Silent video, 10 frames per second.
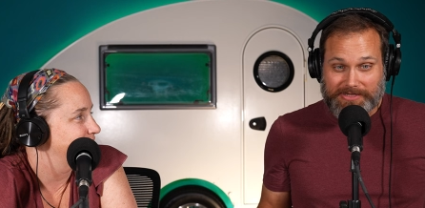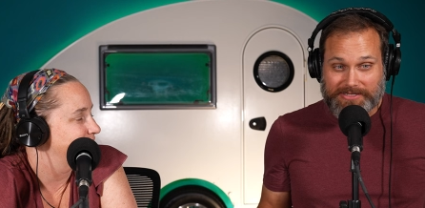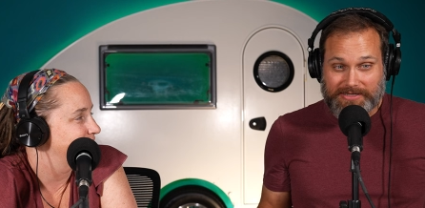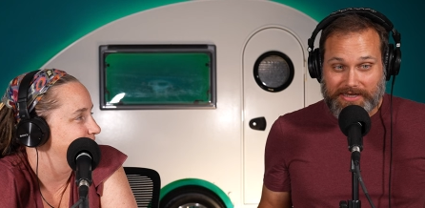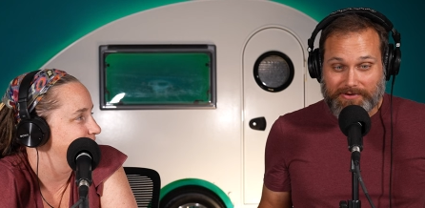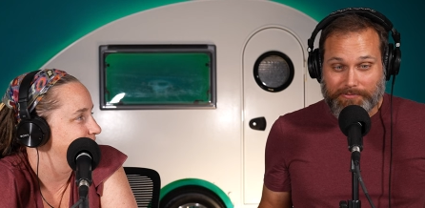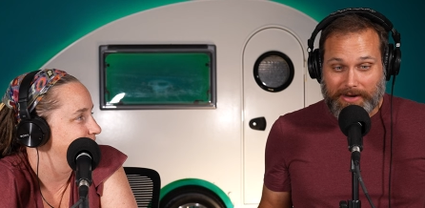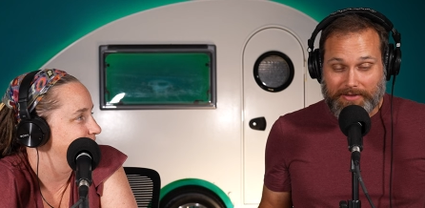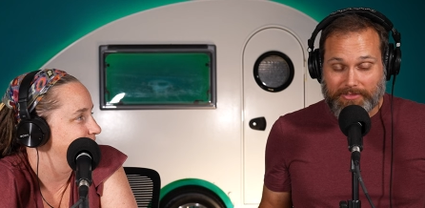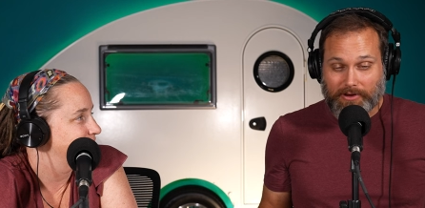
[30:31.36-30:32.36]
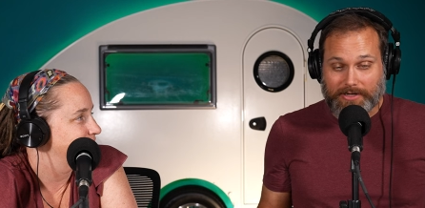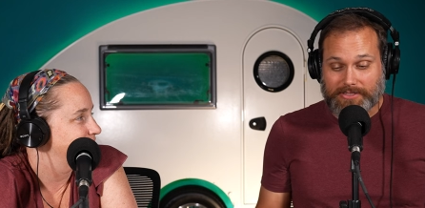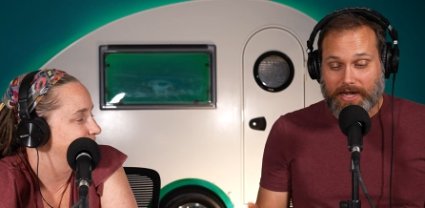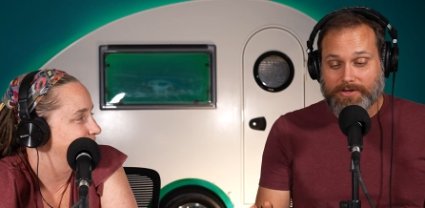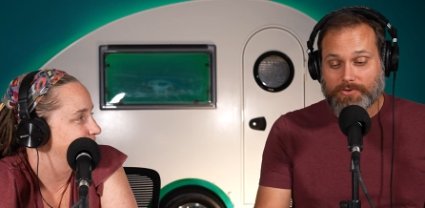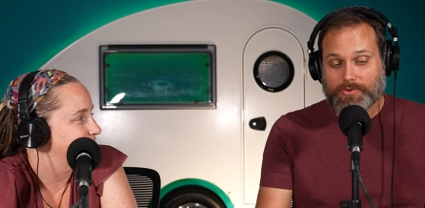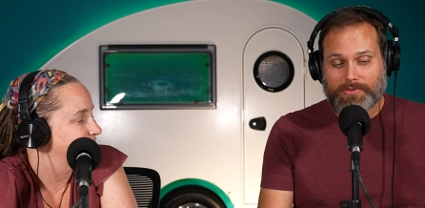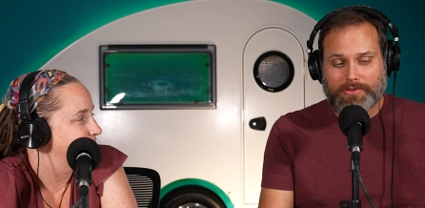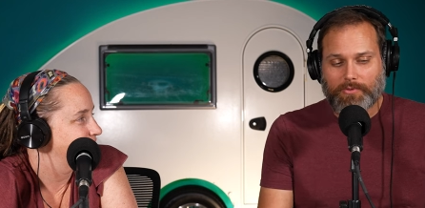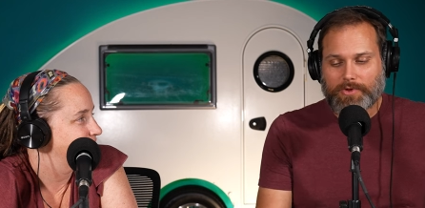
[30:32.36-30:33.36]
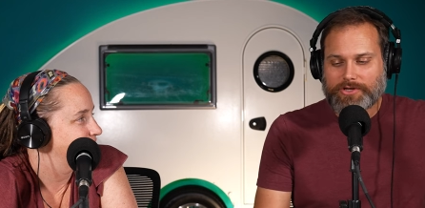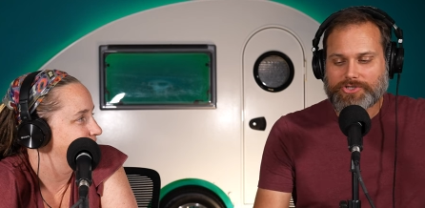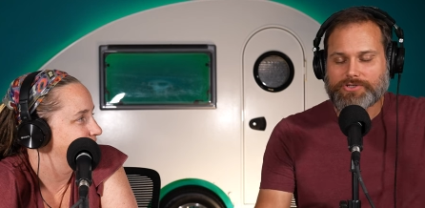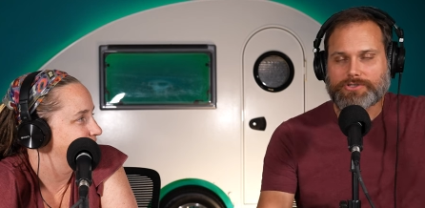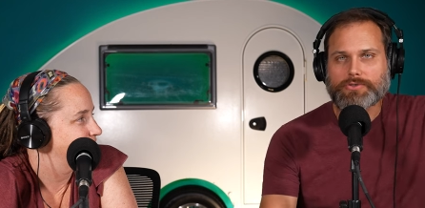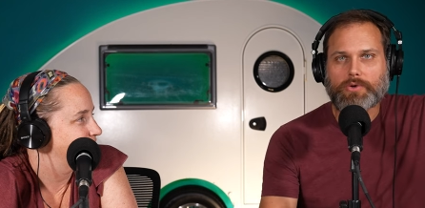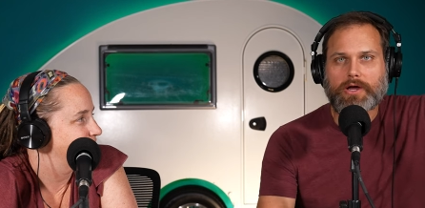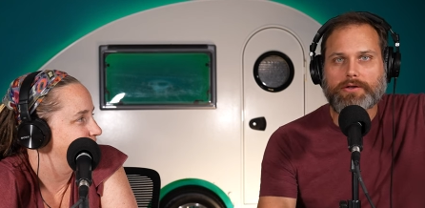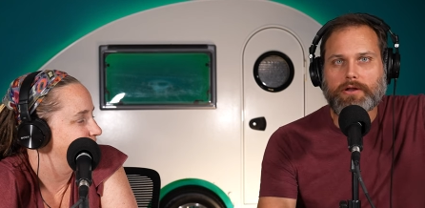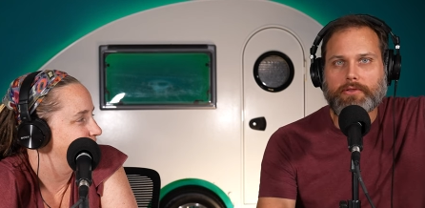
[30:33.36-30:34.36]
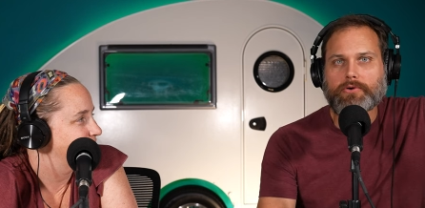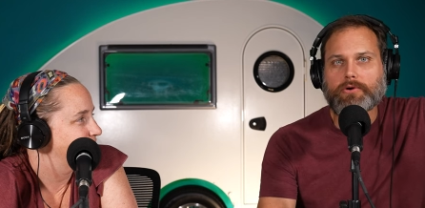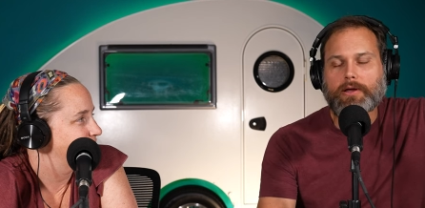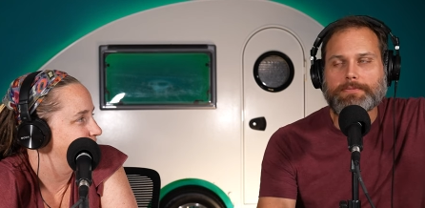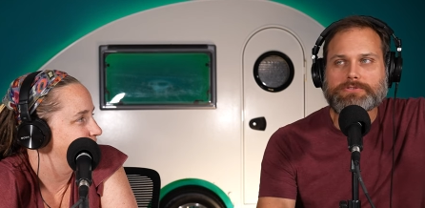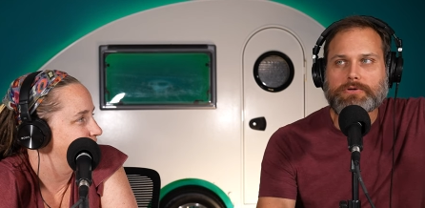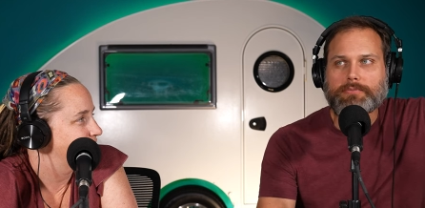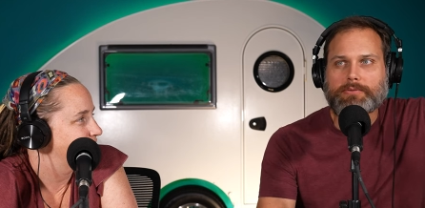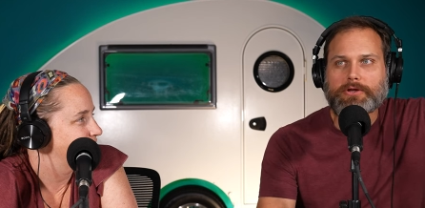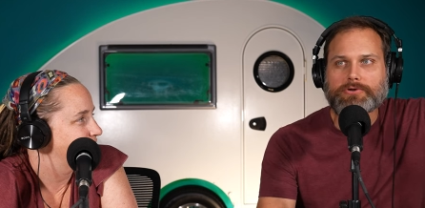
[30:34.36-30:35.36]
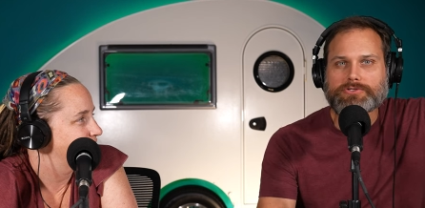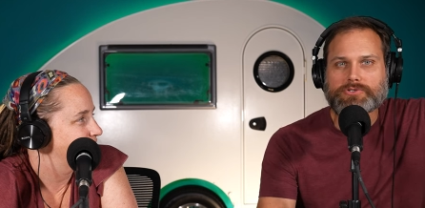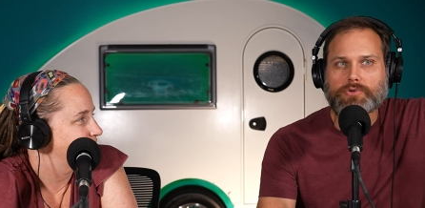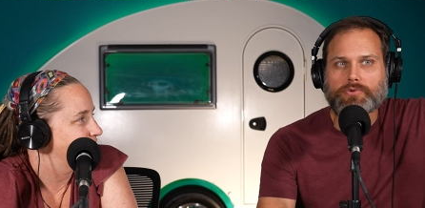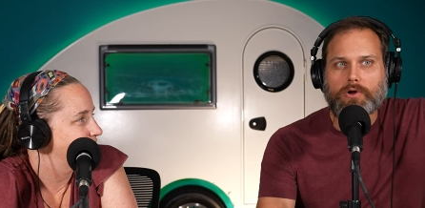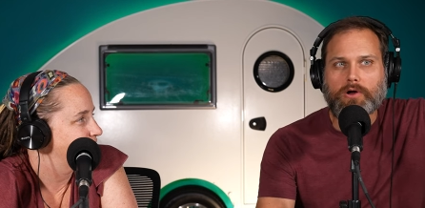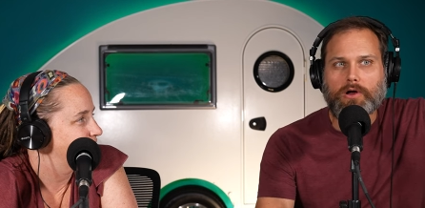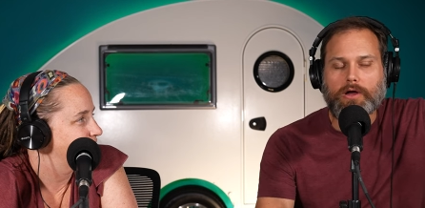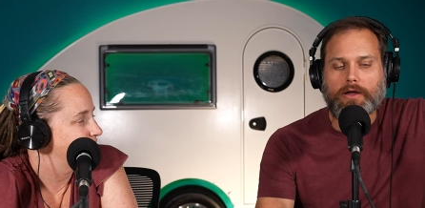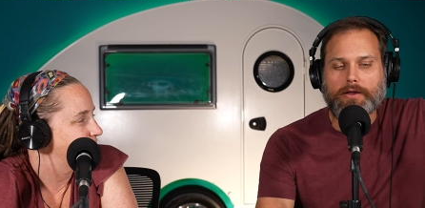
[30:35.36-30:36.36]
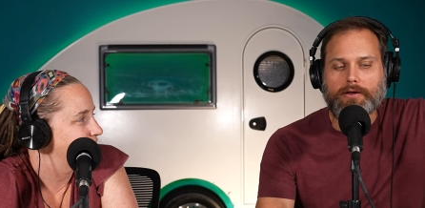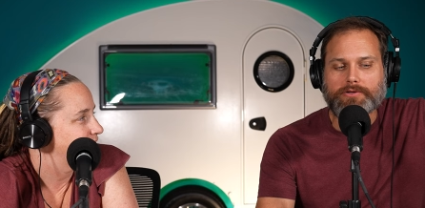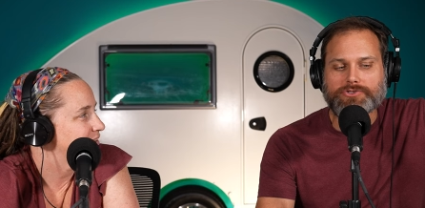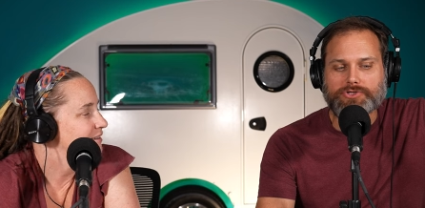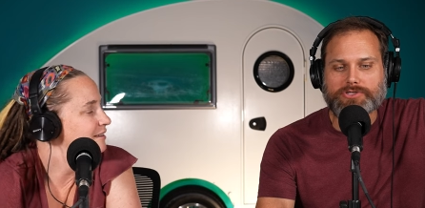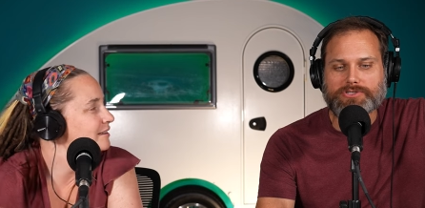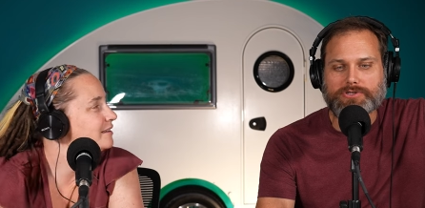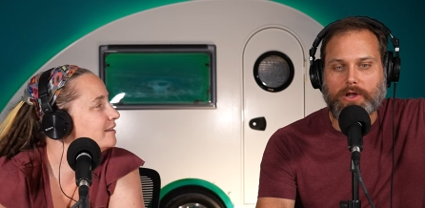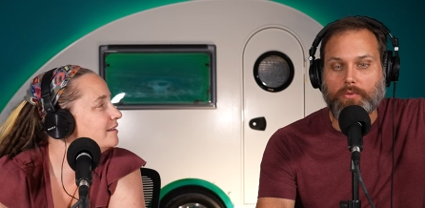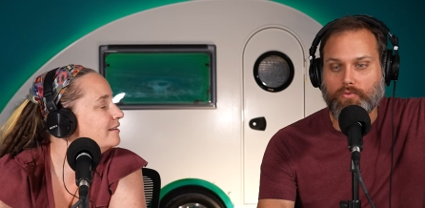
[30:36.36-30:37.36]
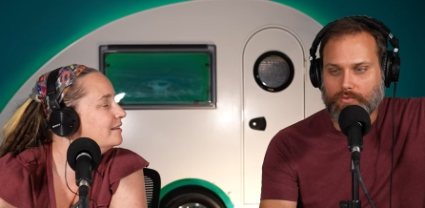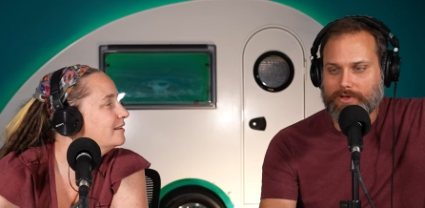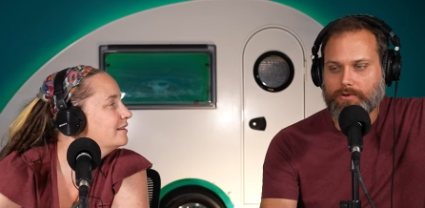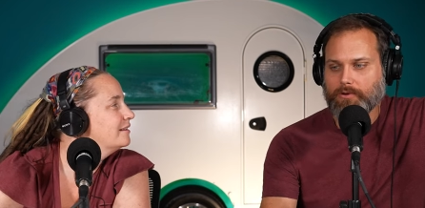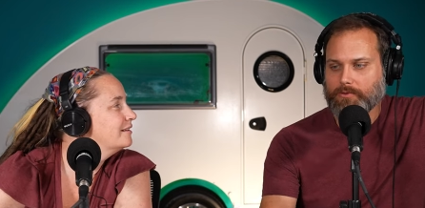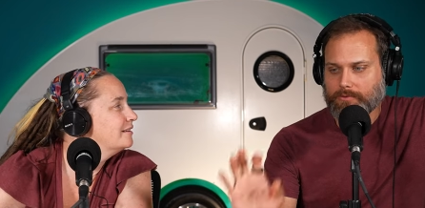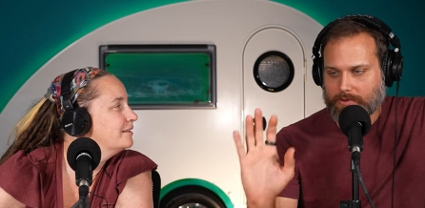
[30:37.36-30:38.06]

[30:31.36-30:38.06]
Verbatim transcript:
Speaker 1: me to the end of my thoughts. I do think that we should do another episode maybe here soon on just a real